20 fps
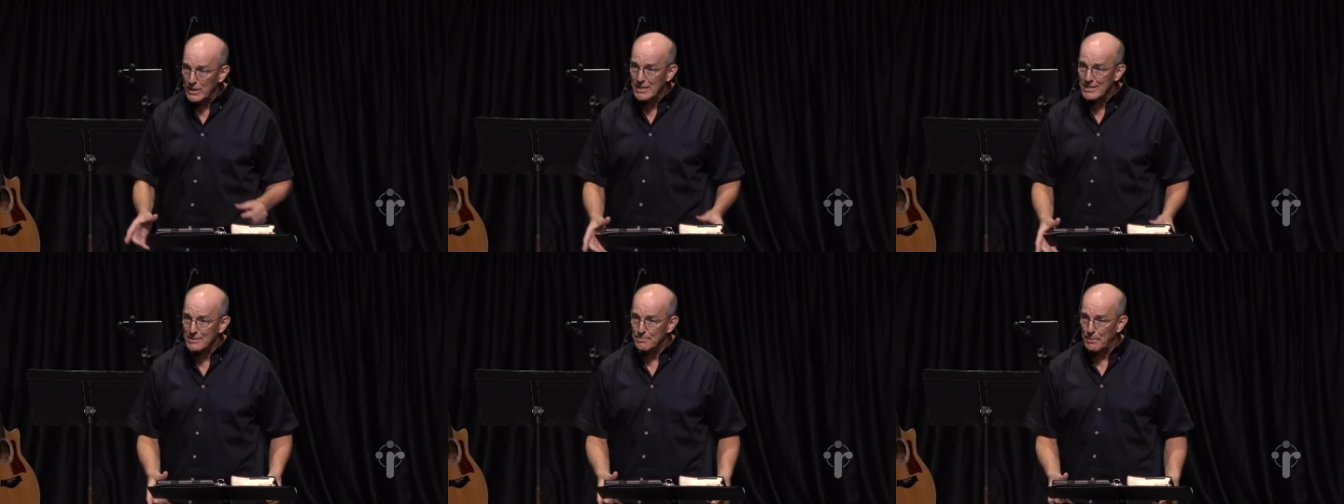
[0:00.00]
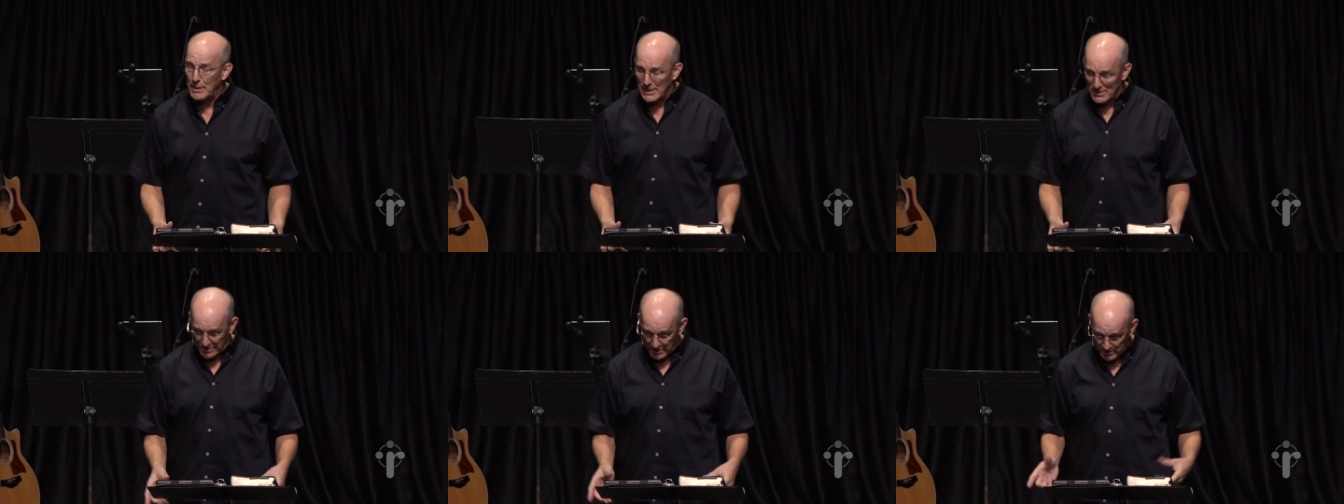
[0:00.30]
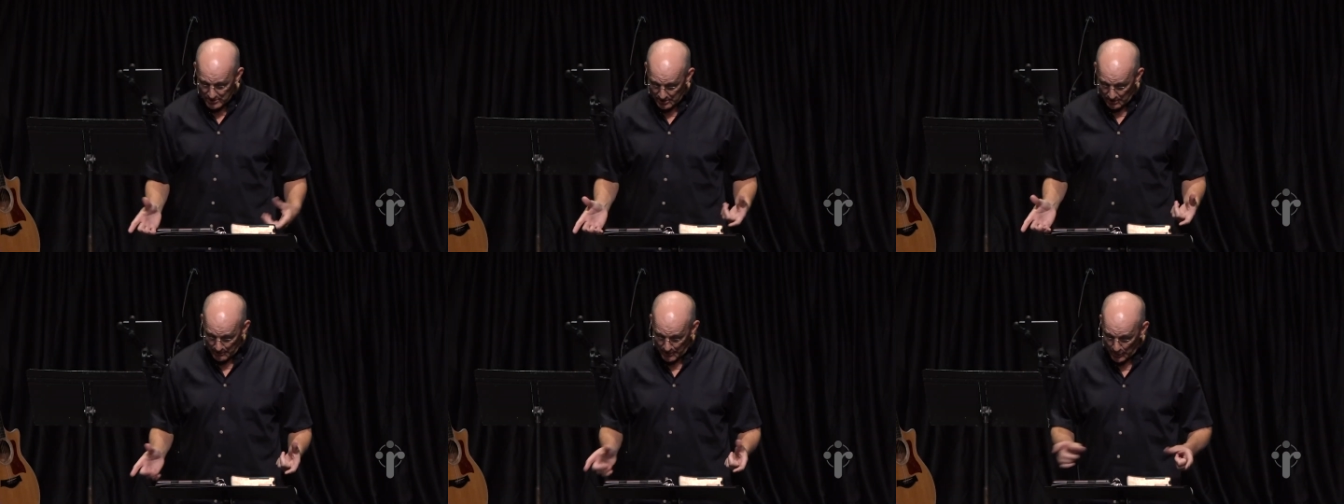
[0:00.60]
is based
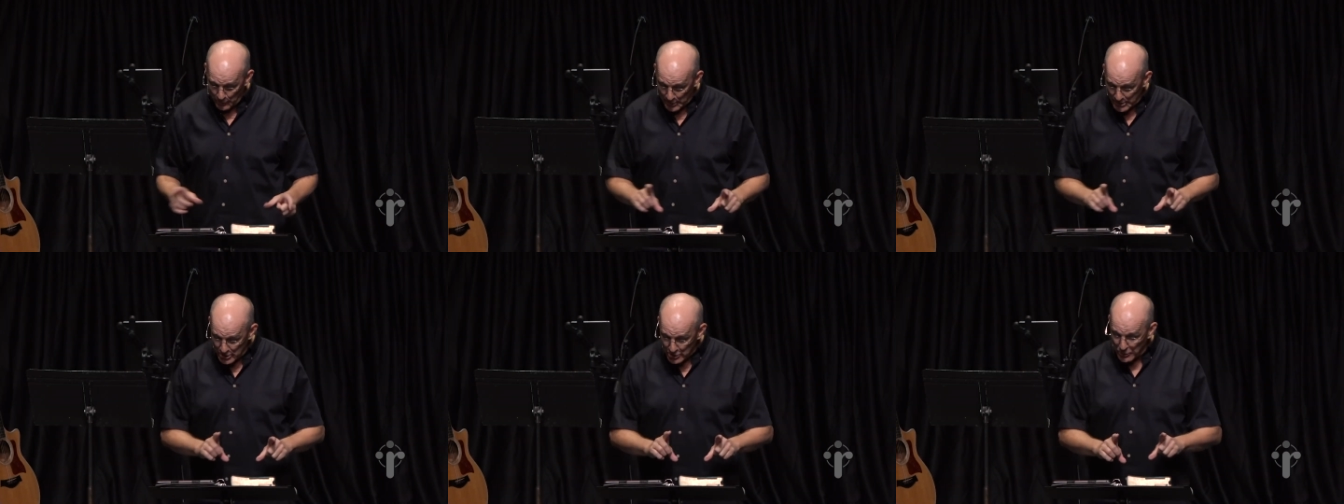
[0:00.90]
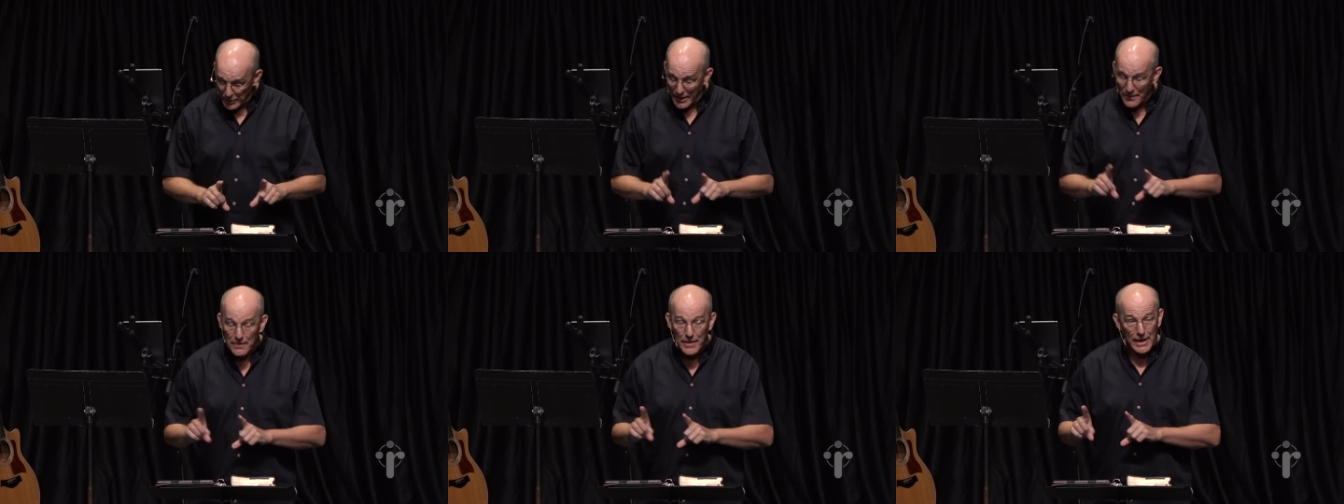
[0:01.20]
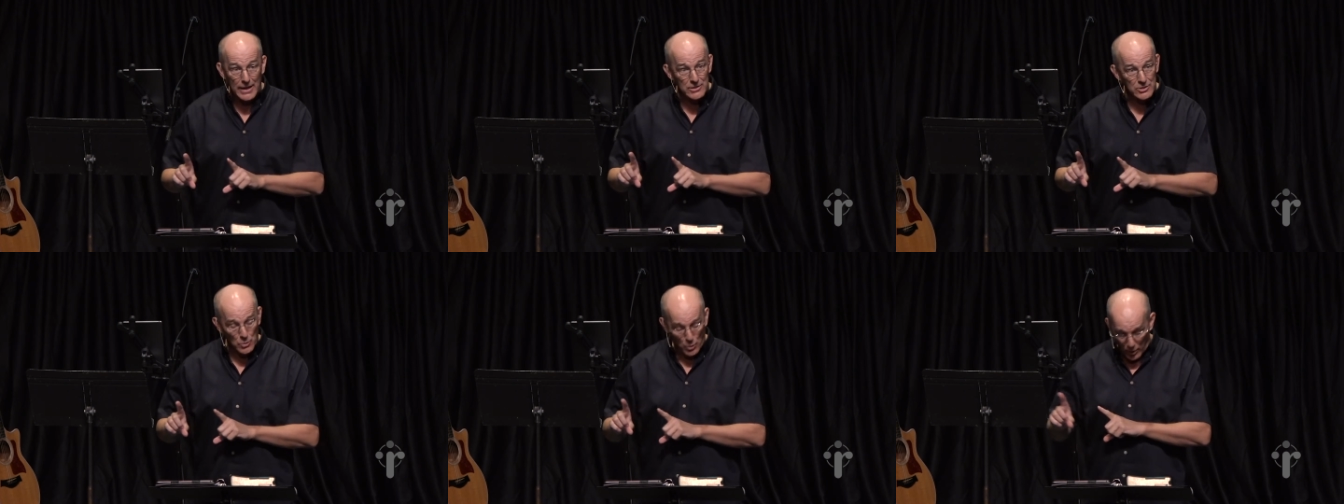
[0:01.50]
on something we do, and
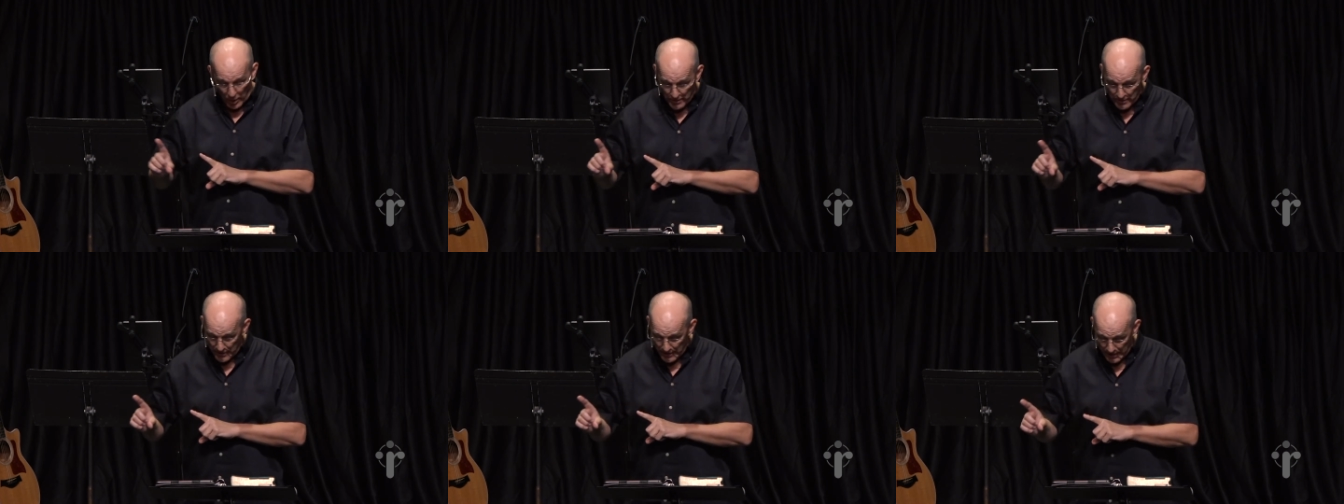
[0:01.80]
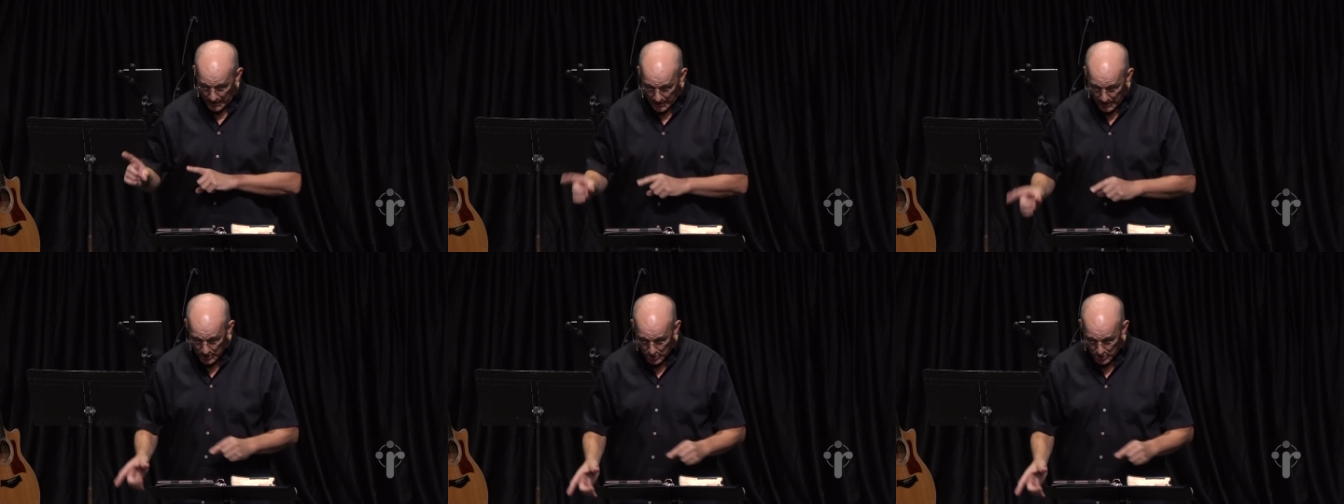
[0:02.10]
that's what they